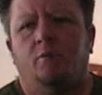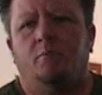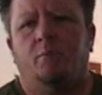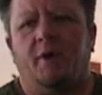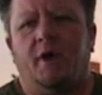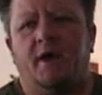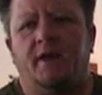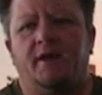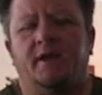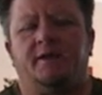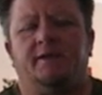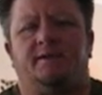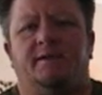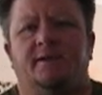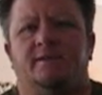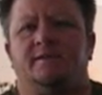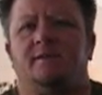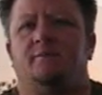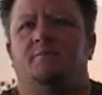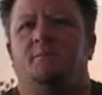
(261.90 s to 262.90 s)
But it
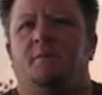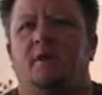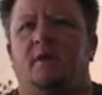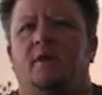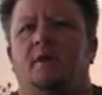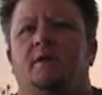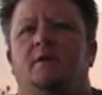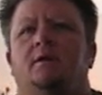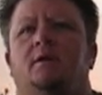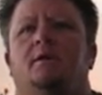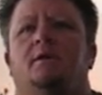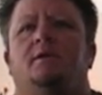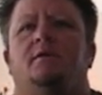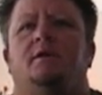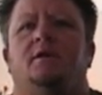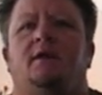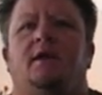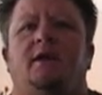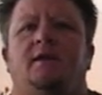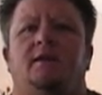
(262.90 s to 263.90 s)
doesn't mean
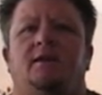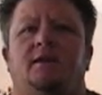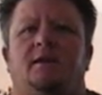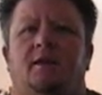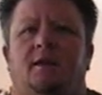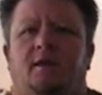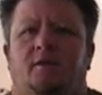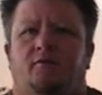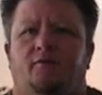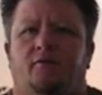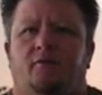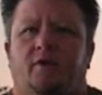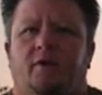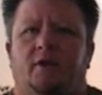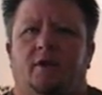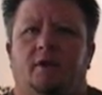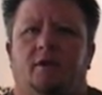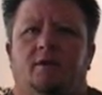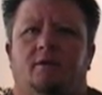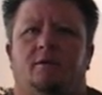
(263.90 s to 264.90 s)
that I didn't
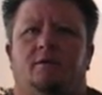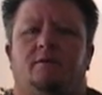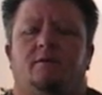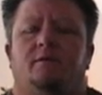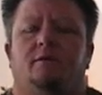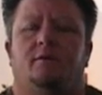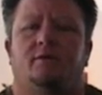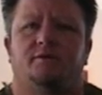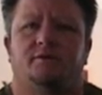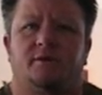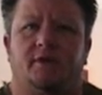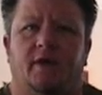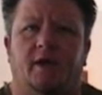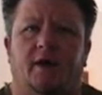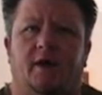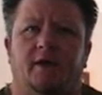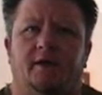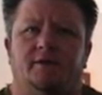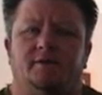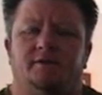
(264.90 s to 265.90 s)
envy those
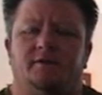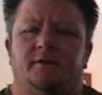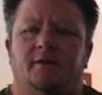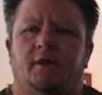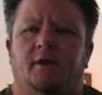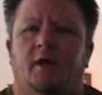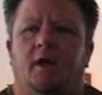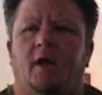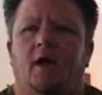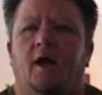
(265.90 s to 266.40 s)
guys.